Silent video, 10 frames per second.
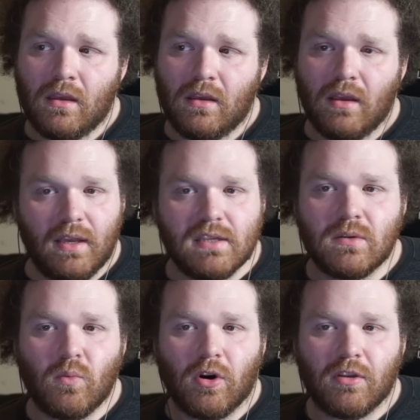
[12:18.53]

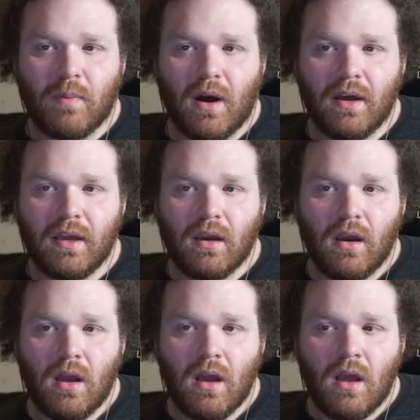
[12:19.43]
isn't worth buying,
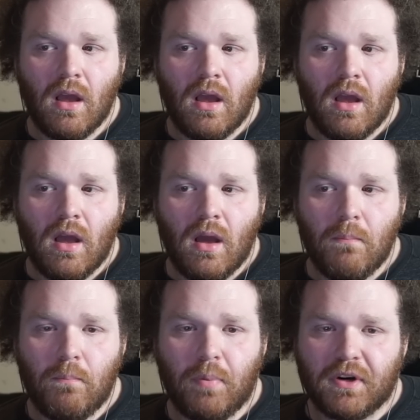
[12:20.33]

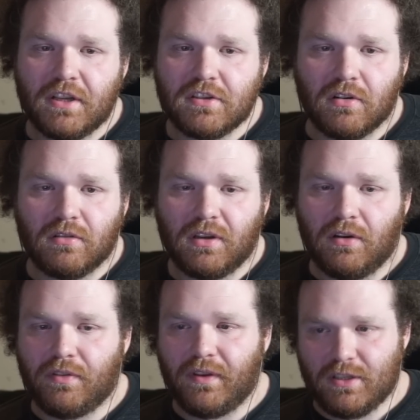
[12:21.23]
but I certainly
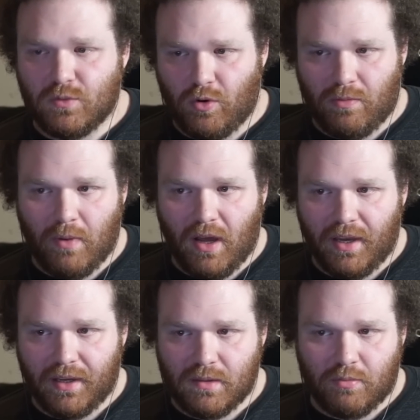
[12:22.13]
don't think it's worth
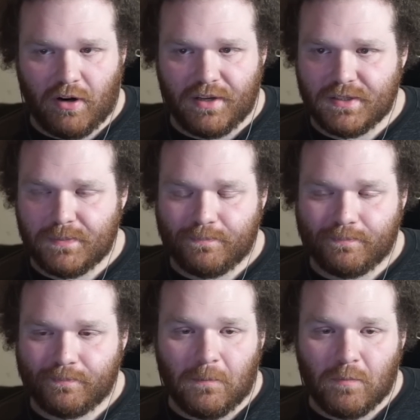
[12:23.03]
buying at the price.
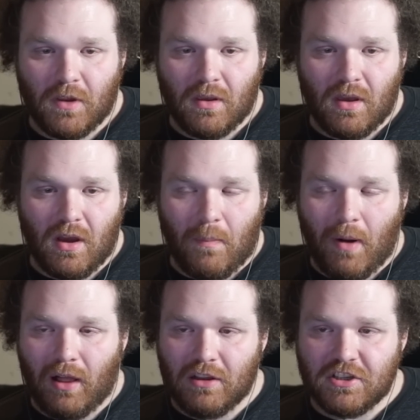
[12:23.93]

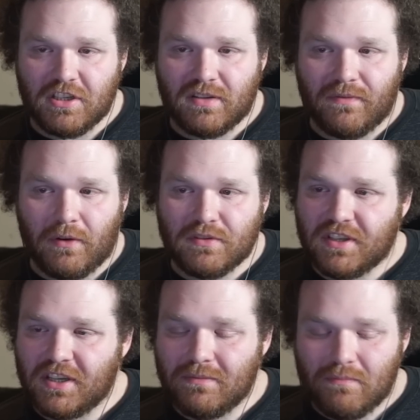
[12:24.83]
Apologies to
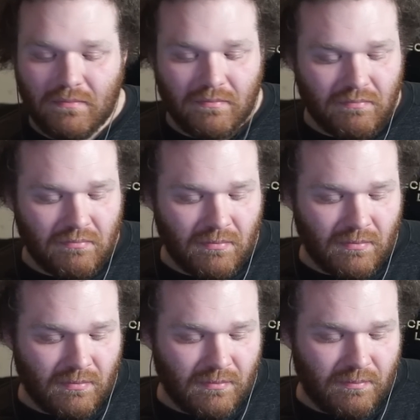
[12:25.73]
Vosteed,
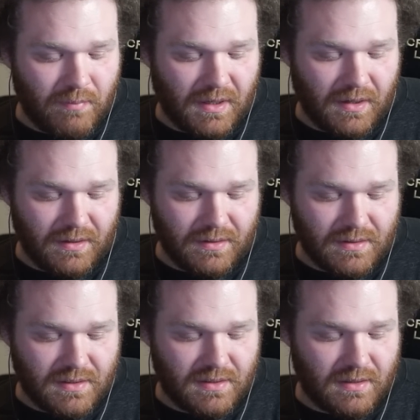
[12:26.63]

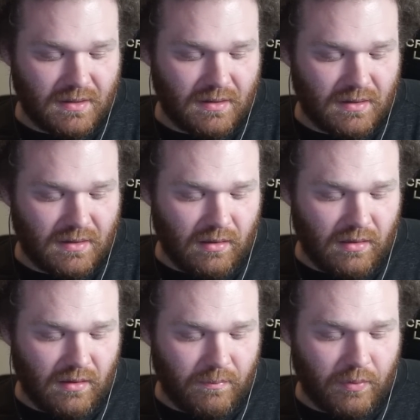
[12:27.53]
because
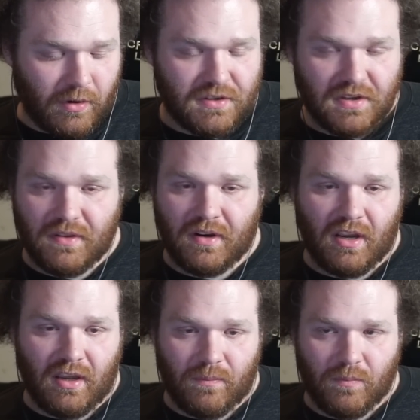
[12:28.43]
the person that
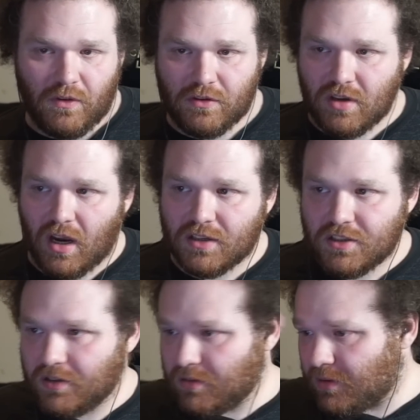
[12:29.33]
I talked
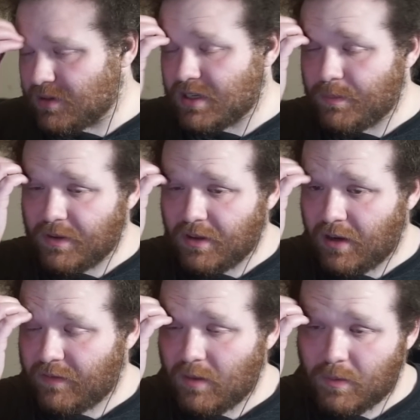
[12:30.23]
to that sent me the
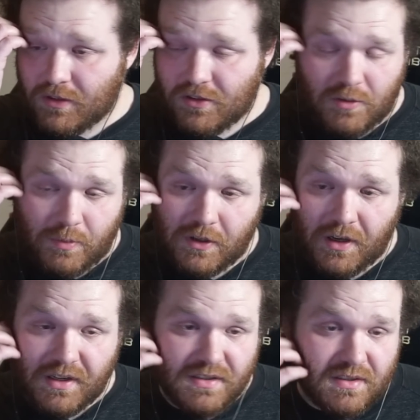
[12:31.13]
knife, they've been super
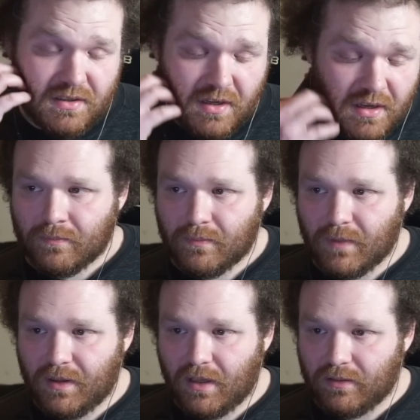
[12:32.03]
nice,
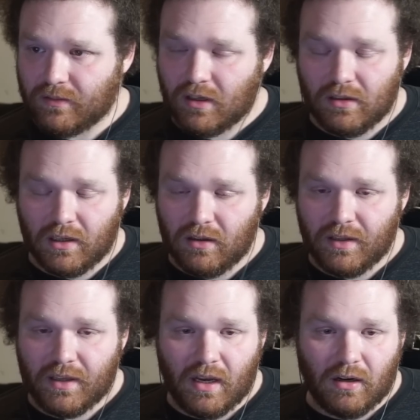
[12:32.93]
and they clearly
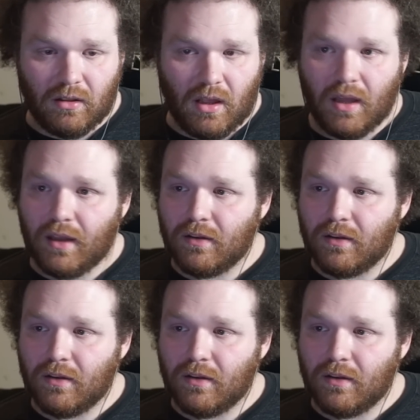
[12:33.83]
care a lot